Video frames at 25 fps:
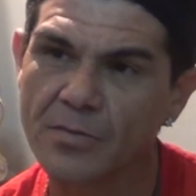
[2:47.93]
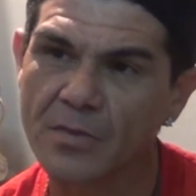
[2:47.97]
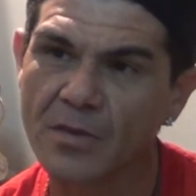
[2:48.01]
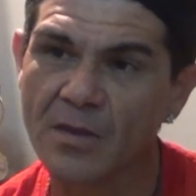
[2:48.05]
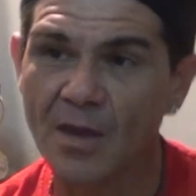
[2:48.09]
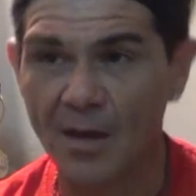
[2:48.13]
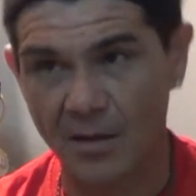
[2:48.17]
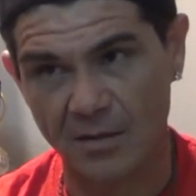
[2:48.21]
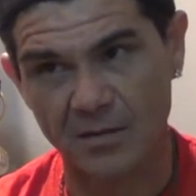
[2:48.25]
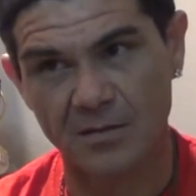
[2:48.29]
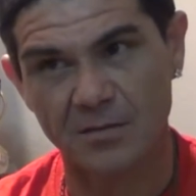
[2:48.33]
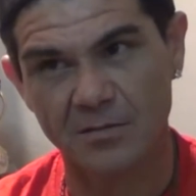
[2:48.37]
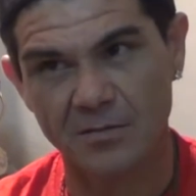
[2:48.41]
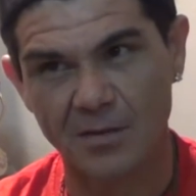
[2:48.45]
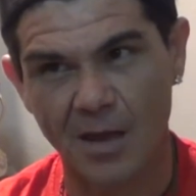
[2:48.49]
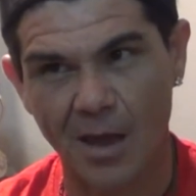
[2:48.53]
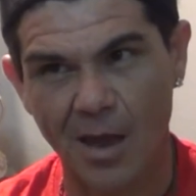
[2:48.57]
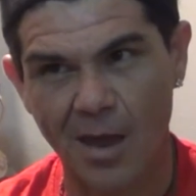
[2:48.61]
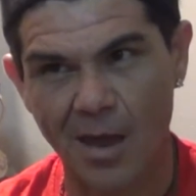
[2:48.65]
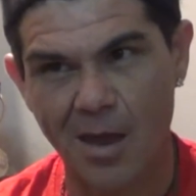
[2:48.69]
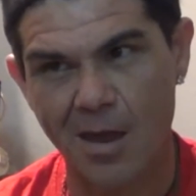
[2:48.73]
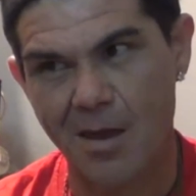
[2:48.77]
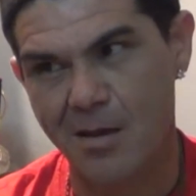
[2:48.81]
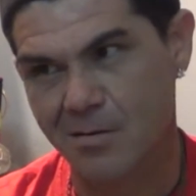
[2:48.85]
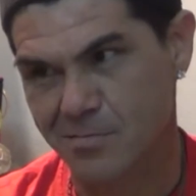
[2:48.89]
Yes,
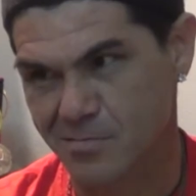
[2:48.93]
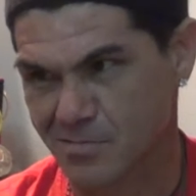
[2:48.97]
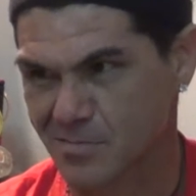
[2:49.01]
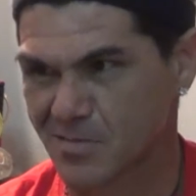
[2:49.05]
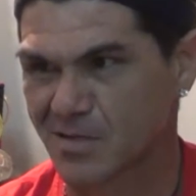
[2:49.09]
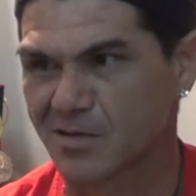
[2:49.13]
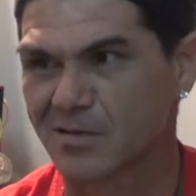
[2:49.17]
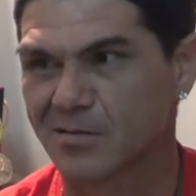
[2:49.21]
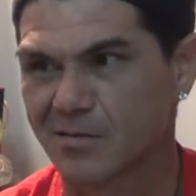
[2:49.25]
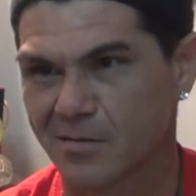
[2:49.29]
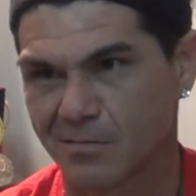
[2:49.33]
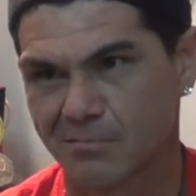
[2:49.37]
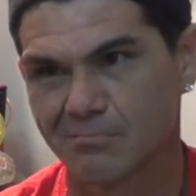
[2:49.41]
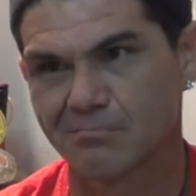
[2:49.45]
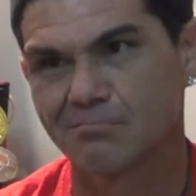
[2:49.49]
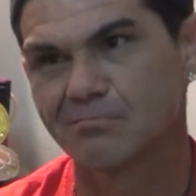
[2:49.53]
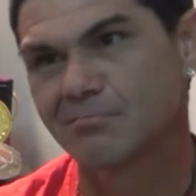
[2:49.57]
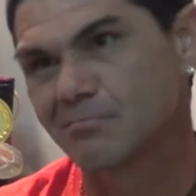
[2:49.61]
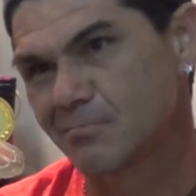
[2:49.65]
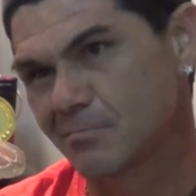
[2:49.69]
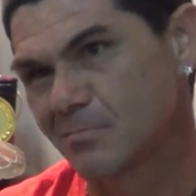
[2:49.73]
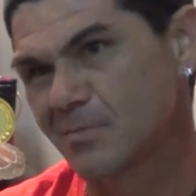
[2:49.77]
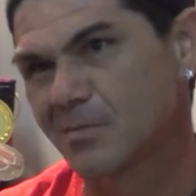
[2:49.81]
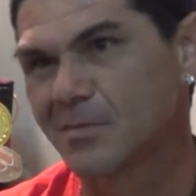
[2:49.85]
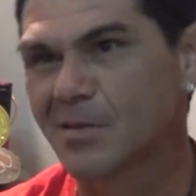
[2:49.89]
and
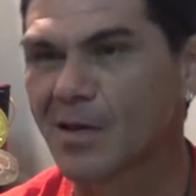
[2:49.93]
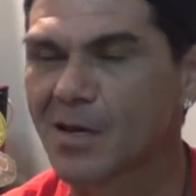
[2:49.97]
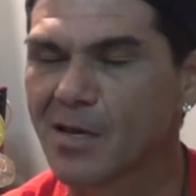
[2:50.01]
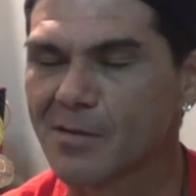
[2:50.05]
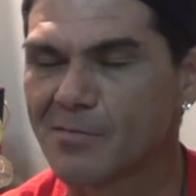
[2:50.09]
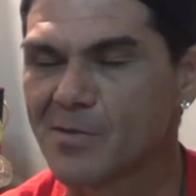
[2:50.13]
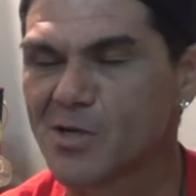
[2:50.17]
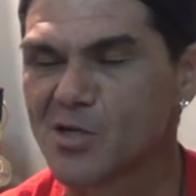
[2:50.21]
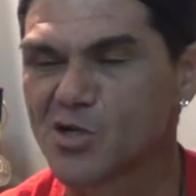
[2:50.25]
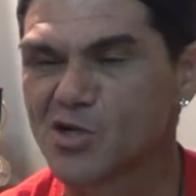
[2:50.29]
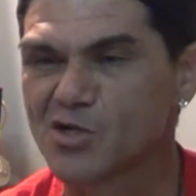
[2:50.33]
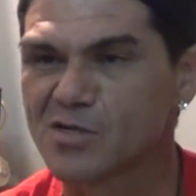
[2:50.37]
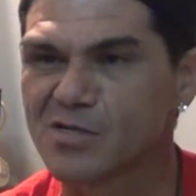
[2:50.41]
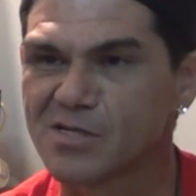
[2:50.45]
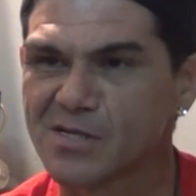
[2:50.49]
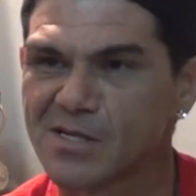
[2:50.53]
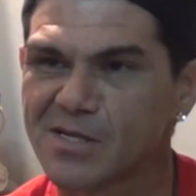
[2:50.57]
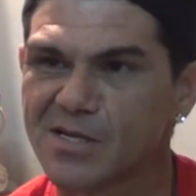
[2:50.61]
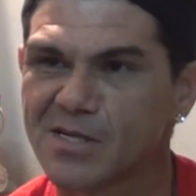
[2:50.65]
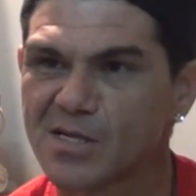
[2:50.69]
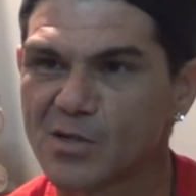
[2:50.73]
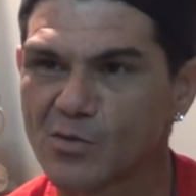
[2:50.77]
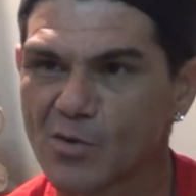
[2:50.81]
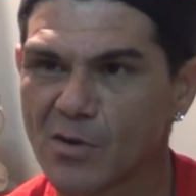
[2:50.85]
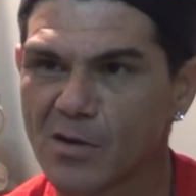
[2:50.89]
the commercial
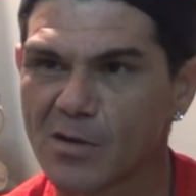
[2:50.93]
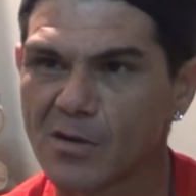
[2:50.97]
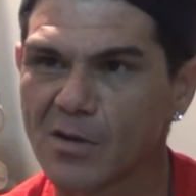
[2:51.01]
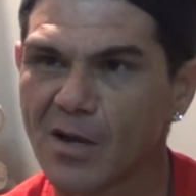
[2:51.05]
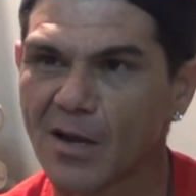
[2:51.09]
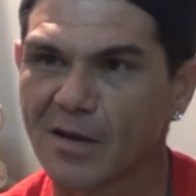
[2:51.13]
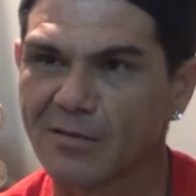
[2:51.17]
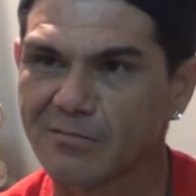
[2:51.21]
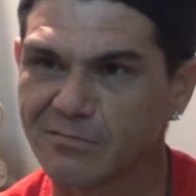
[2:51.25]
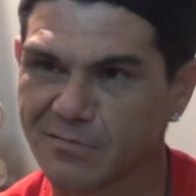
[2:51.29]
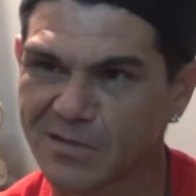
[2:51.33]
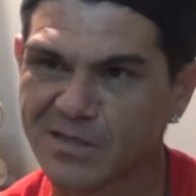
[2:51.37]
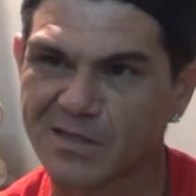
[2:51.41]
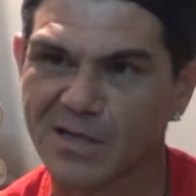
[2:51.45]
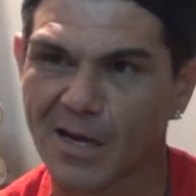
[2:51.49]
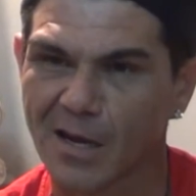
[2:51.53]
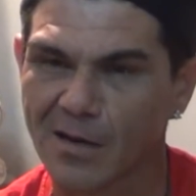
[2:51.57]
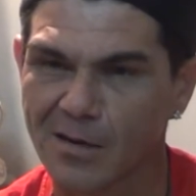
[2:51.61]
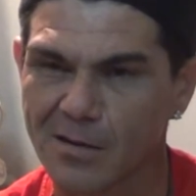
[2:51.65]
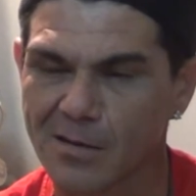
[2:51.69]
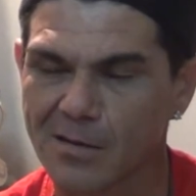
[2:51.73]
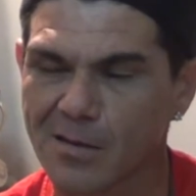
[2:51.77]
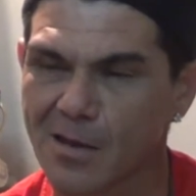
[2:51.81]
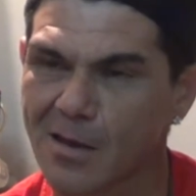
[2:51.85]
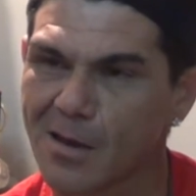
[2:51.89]
scene as well. I
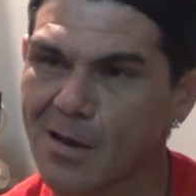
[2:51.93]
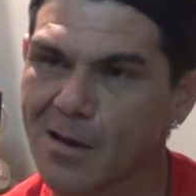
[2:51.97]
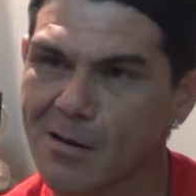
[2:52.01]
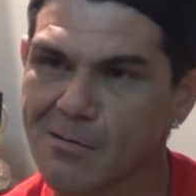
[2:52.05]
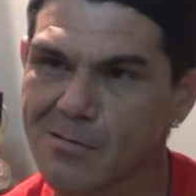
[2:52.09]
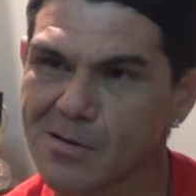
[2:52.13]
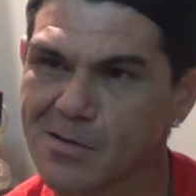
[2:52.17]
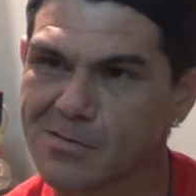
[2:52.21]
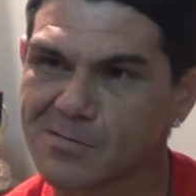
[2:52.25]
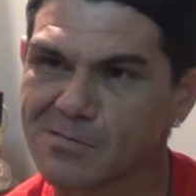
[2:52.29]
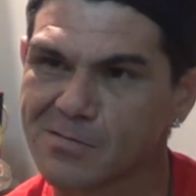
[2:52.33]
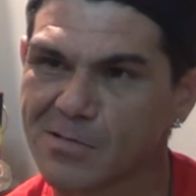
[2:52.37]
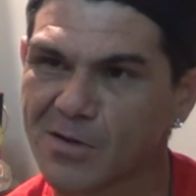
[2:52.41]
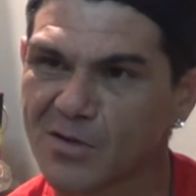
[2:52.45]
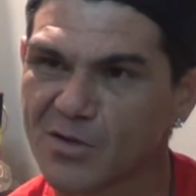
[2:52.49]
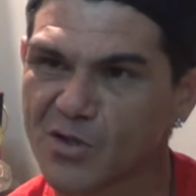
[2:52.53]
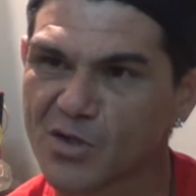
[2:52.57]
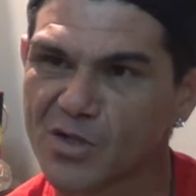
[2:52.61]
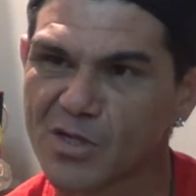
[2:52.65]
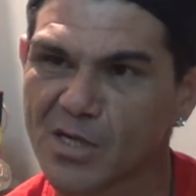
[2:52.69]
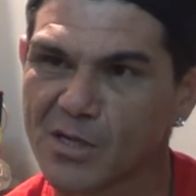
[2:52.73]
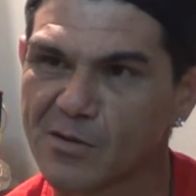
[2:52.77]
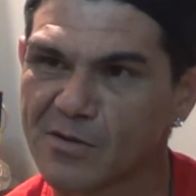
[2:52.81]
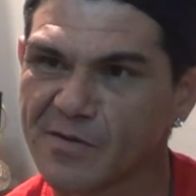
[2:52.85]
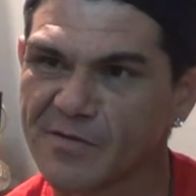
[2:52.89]
started there and got
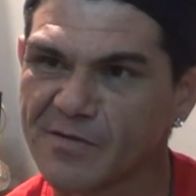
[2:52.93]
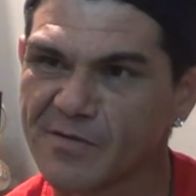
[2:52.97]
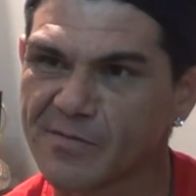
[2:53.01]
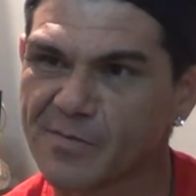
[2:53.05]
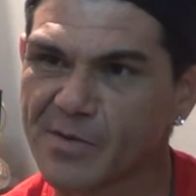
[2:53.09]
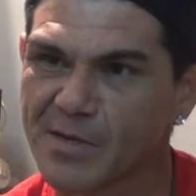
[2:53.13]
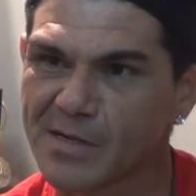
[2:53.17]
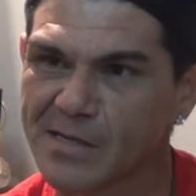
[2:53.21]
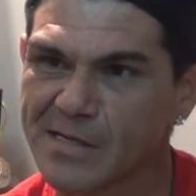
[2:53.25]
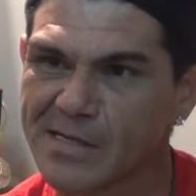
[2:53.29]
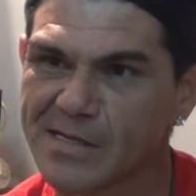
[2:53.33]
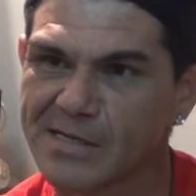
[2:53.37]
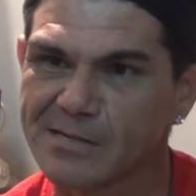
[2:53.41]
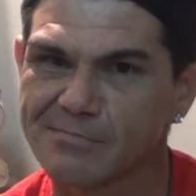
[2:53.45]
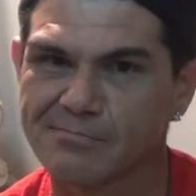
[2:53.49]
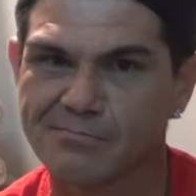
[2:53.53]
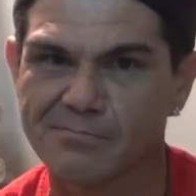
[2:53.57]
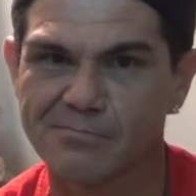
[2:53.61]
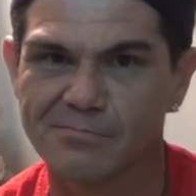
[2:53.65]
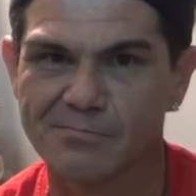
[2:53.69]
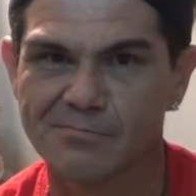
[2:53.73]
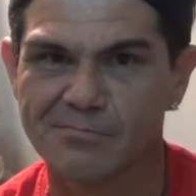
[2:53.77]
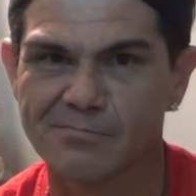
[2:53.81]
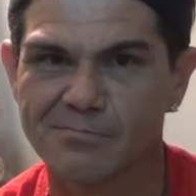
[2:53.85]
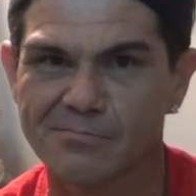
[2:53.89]
to know everybody
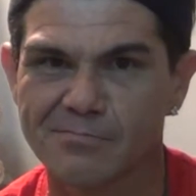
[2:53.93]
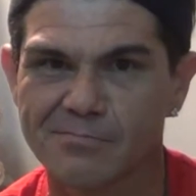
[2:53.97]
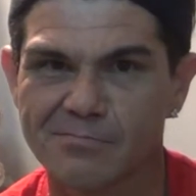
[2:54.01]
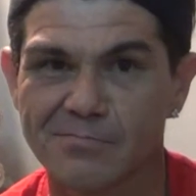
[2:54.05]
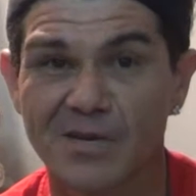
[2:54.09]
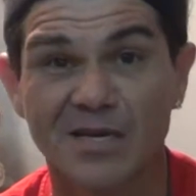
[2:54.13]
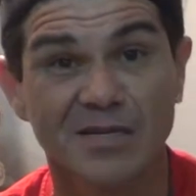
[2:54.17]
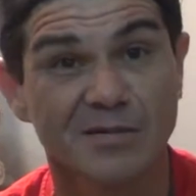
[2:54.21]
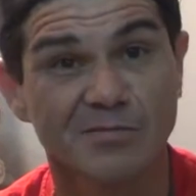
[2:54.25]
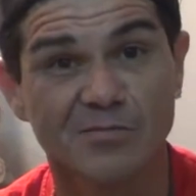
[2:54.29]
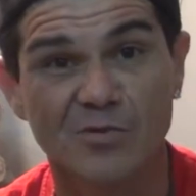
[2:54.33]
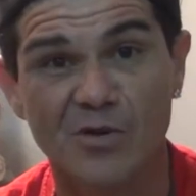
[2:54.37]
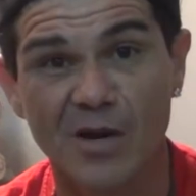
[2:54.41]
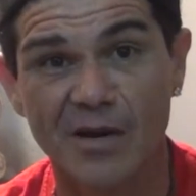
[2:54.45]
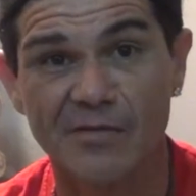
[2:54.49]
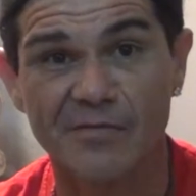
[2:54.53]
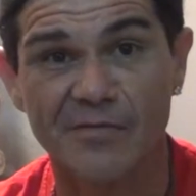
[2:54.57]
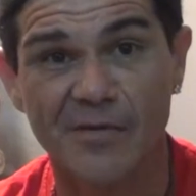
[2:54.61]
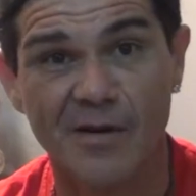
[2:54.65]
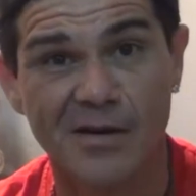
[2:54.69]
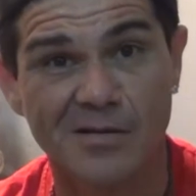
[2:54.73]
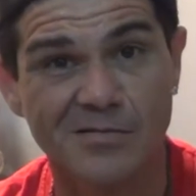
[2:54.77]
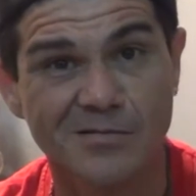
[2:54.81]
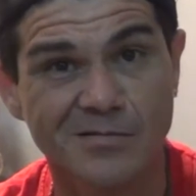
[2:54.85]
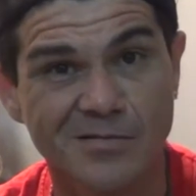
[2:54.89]
and make some great
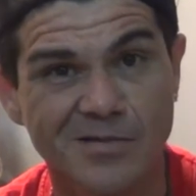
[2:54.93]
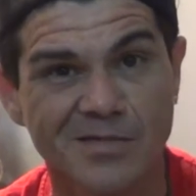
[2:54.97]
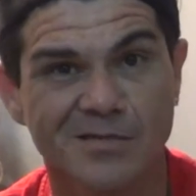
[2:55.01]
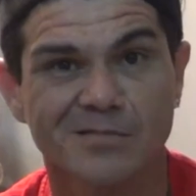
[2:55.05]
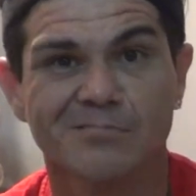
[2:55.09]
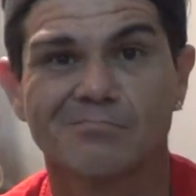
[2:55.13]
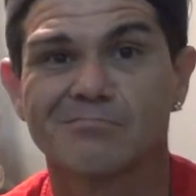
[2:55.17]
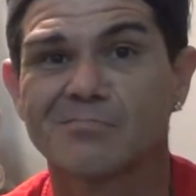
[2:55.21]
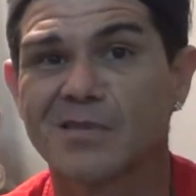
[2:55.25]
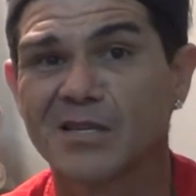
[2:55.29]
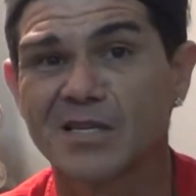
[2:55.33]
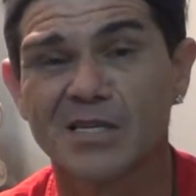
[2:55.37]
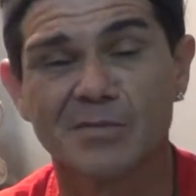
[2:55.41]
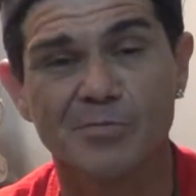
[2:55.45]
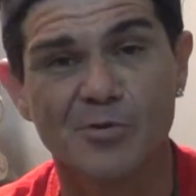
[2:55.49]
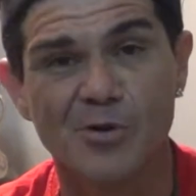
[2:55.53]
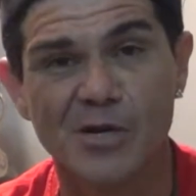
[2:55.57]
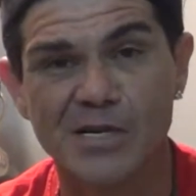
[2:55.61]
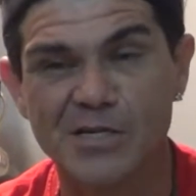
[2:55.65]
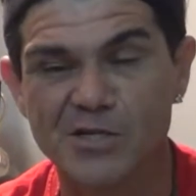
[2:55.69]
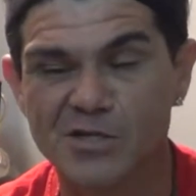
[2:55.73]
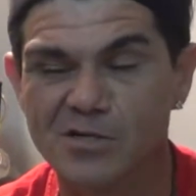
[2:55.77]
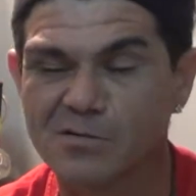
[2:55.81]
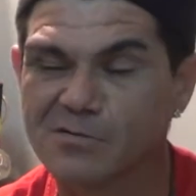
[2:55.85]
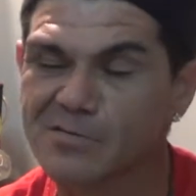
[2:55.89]
friends and
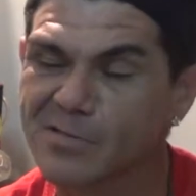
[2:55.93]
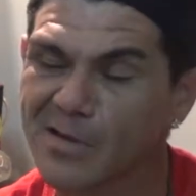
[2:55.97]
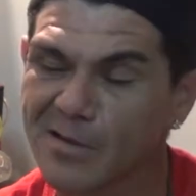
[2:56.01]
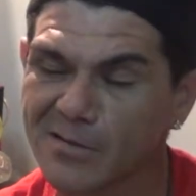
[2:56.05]
inspiration,